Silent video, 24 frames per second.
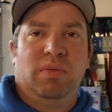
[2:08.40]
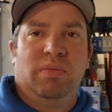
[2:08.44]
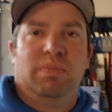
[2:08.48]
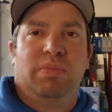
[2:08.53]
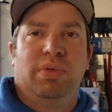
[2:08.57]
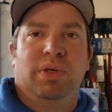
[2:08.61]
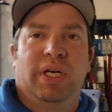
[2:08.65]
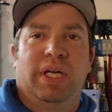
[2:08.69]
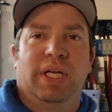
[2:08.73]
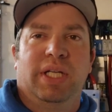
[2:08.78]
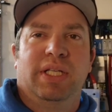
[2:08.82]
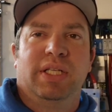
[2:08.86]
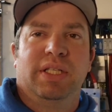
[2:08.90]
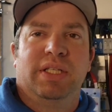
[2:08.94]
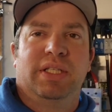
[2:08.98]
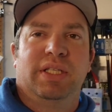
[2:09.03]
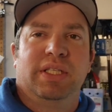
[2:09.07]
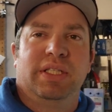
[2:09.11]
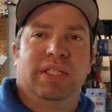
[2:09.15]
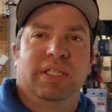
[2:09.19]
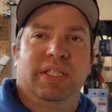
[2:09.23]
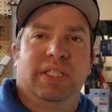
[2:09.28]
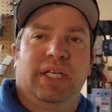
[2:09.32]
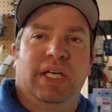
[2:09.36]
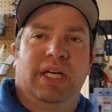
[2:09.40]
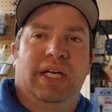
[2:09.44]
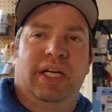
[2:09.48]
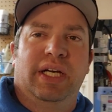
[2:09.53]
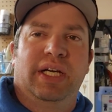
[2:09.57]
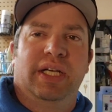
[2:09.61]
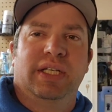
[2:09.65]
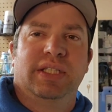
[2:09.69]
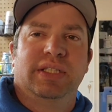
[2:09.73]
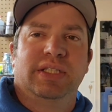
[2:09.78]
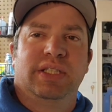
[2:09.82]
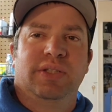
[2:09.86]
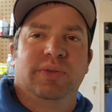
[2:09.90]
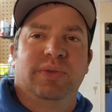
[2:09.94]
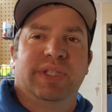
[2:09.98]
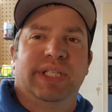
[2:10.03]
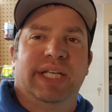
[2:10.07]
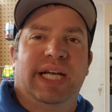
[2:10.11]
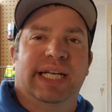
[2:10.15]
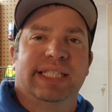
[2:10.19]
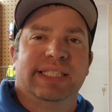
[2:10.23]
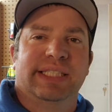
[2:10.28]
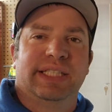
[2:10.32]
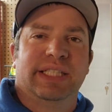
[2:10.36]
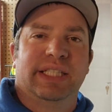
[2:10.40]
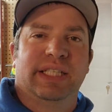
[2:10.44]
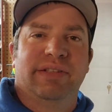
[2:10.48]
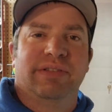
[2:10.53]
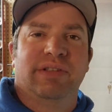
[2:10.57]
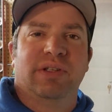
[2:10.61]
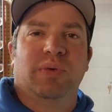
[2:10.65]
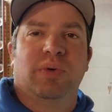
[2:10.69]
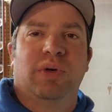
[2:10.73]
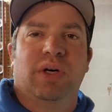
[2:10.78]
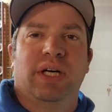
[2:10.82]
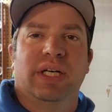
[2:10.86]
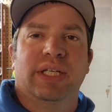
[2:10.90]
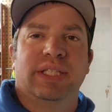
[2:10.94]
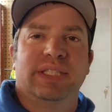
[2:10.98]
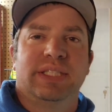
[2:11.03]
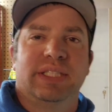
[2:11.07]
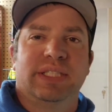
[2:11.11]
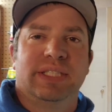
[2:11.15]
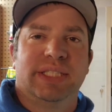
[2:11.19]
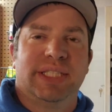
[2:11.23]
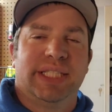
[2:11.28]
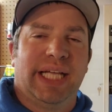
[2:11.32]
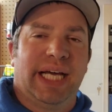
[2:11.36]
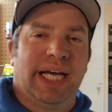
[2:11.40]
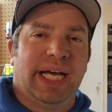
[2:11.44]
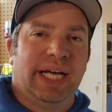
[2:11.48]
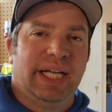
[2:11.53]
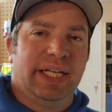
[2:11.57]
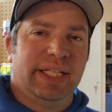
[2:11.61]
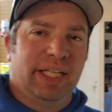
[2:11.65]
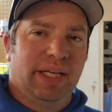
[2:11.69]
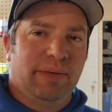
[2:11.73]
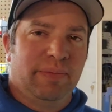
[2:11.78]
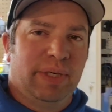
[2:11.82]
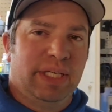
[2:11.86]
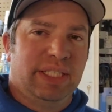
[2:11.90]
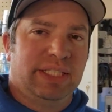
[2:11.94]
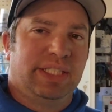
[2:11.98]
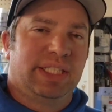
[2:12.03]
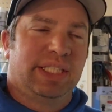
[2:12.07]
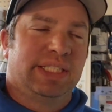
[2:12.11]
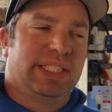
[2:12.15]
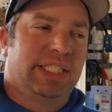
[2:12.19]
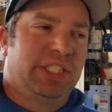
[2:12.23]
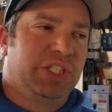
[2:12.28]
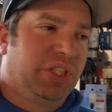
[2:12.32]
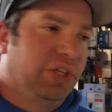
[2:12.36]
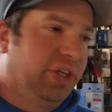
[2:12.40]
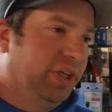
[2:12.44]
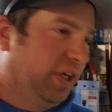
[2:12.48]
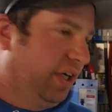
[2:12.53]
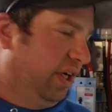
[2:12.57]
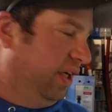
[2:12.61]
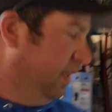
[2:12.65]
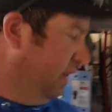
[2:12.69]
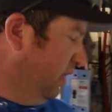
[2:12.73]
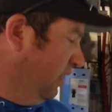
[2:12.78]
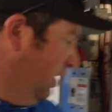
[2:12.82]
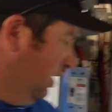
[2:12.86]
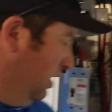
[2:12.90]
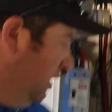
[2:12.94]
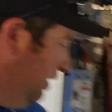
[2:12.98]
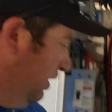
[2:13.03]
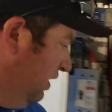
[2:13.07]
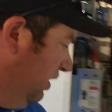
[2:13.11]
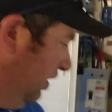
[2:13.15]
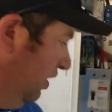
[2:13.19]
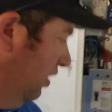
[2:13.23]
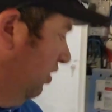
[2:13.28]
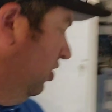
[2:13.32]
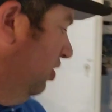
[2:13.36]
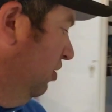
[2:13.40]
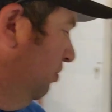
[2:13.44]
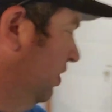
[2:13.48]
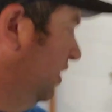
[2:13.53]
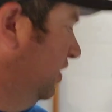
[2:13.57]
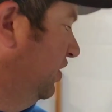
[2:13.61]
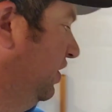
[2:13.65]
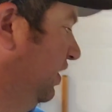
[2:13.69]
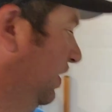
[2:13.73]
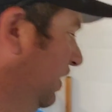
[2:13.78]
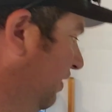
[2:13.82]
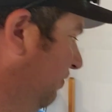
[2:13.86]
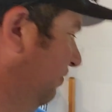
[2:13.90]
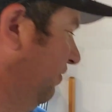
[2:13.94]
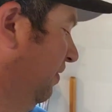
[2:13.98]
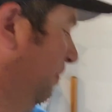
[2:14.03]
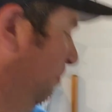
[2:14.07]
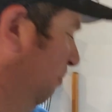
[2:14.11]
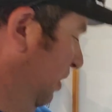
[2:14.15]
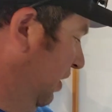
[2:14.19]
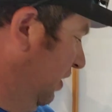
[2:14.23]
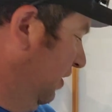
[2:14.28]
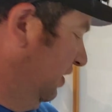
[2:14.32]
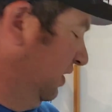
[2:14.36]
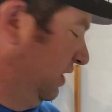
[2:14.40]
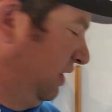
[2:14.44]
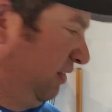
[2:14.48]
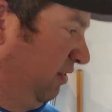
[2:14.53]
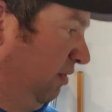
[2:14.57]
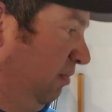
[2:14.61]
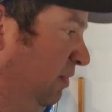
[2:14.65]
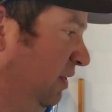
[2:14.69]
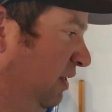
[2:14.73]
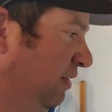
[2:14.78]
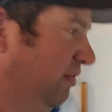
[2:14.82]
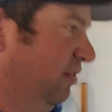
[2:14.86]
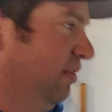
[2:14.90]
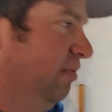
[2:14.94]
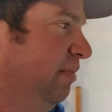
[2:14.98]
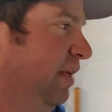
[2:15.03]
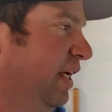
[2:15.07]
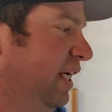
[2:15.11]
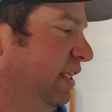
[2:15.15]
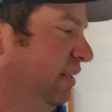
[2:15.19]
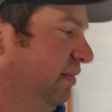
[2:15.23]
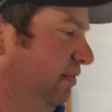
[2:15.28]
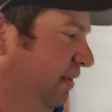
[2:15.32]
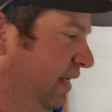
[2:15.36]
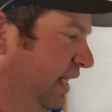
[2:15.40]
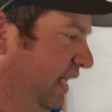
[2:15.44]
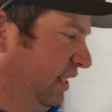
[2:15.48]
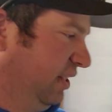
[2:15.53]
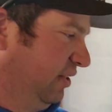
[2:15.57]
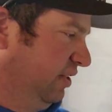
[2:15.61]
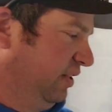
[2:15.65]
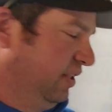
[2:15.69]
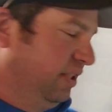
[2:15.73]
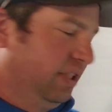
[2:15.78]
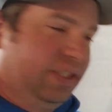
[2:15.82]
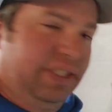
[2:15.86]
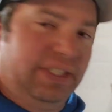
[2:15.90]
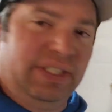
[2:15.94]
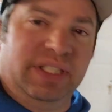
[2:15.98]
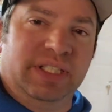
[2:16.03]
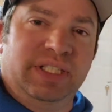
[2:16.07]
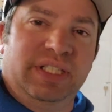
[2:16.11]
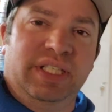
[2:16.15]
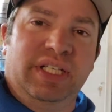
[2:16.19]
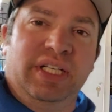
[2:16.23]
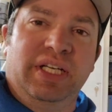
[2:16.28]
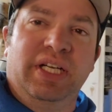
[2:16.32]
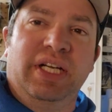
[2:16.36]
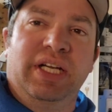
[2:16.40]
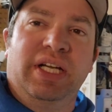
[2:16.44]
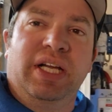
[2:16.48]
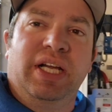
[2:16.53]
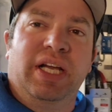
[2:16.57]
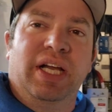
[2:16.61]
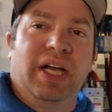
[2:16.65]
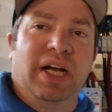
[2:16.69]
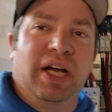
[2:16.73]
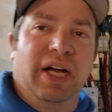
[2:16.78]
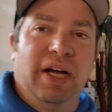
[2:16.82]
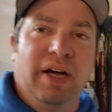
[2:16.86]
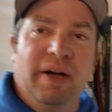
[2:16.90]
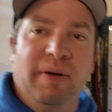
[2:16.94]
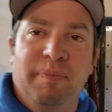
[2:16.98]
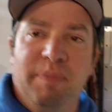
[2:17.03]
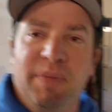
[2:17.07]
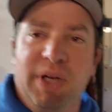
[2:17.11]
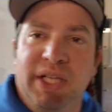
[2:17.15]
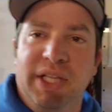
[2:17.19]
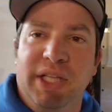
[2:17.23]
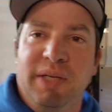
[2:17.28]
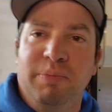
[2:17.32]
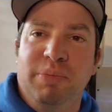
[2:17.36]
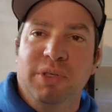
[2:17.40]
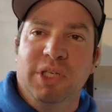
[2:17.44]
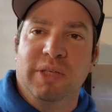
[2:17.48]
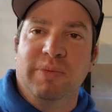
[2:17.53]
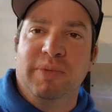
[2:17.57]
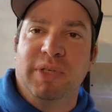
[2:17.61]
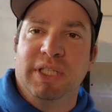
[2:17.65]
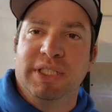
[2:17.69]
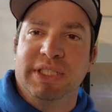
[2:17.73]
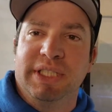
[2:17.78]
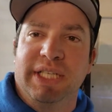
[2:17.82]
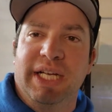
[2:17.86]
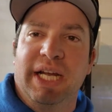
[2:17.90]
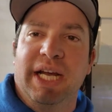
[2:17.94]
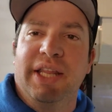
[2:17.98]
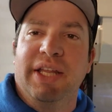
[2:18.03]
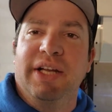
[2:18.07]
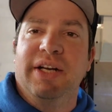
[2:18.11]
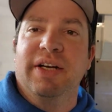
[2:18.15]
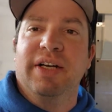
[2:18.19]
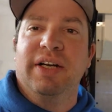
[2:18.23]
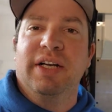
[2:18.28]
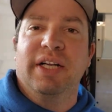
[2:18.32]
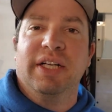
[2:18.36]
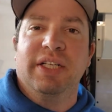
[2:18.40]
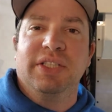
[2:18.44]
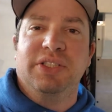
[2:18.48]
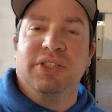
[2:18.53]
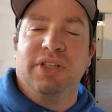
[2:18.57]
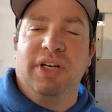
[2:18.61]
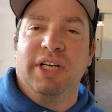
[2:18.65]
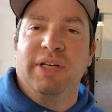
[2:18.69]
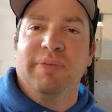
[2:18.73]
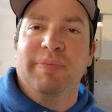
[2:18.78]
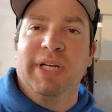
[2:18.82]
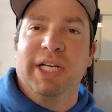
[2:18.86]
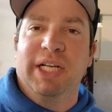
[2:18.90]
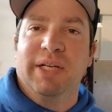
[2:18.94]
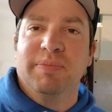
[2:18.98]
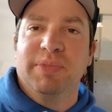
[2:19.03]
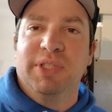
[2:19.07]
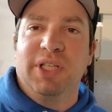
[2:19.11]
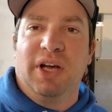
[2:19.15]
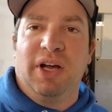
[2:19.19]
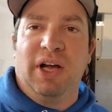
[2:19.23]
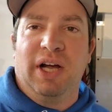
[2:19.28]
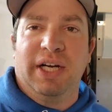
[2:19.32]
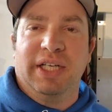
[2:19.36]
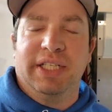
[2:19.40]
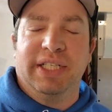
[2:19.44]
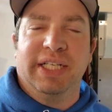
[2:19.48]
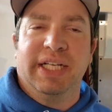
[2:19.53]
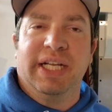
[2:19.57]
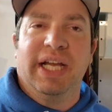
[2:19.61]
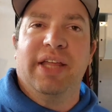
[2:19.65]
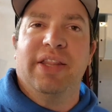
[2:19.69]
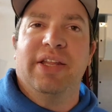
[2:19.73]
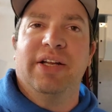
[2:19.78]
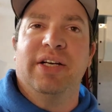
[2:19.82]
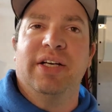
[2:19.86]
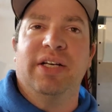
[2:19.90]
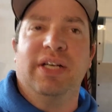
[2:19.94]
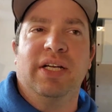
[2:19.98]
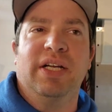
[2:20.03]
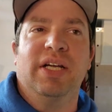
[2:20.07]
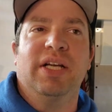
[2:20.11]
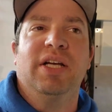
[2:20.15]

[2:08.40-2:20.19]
But the uh, the reality of it was is that they basically took a whole bunch of different parts from different manufacturers, um, and they put them all together and tried to make them talk together.